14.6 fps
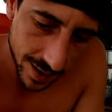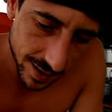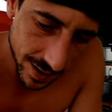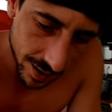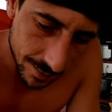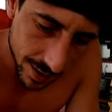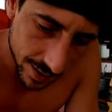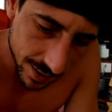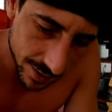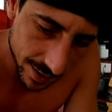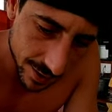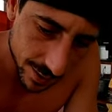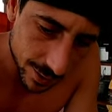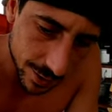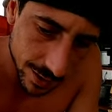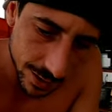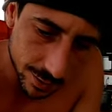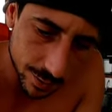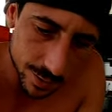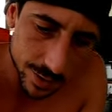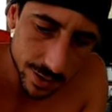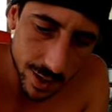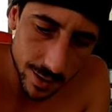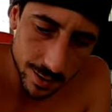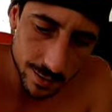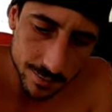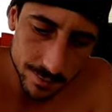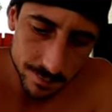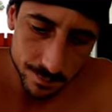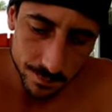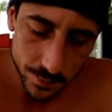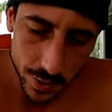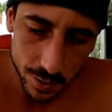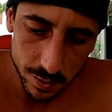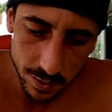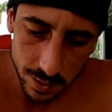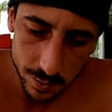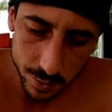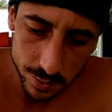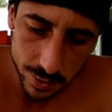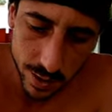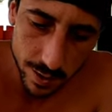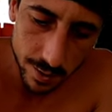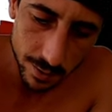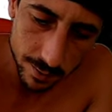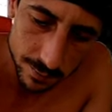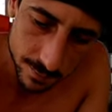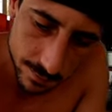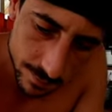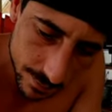Heck yeah, man. This is a good little start. Good little start.